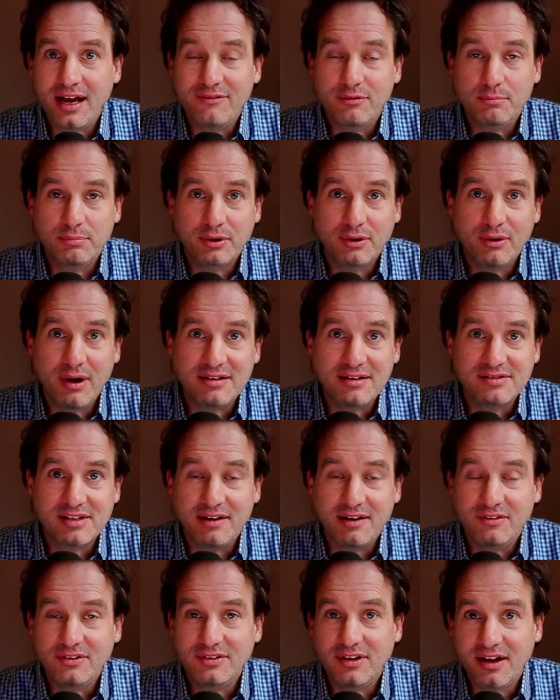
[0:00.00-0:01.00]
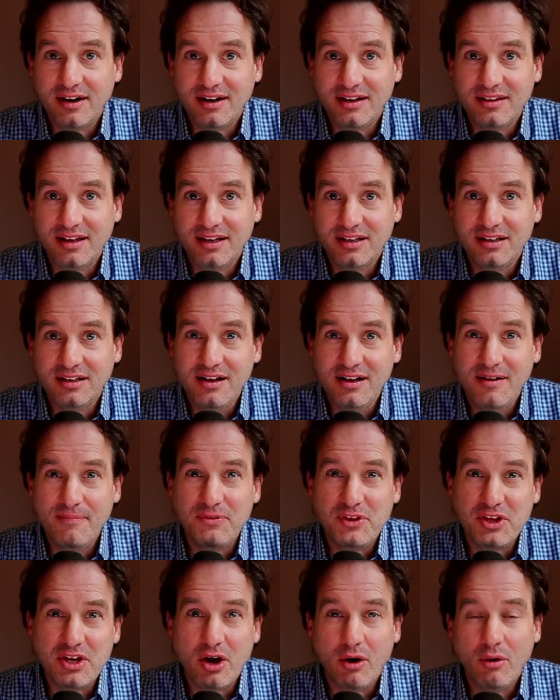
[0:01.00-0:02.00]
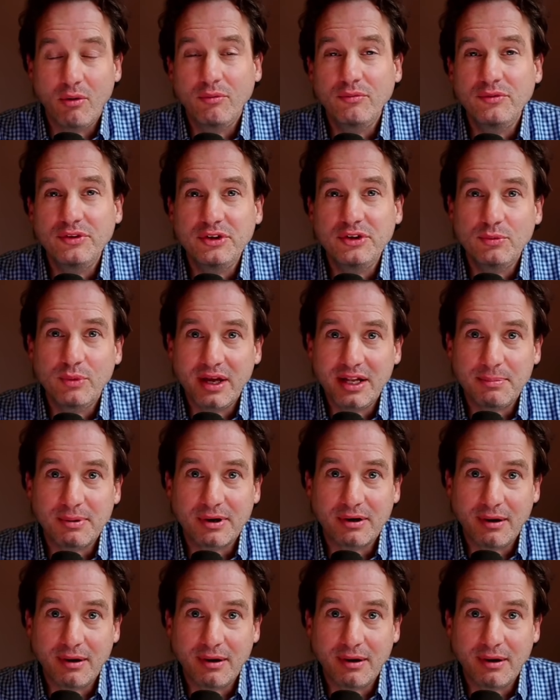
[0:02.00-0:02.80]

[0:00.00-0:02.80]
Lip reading: I haven't progressed. I haven't done anything. The only way to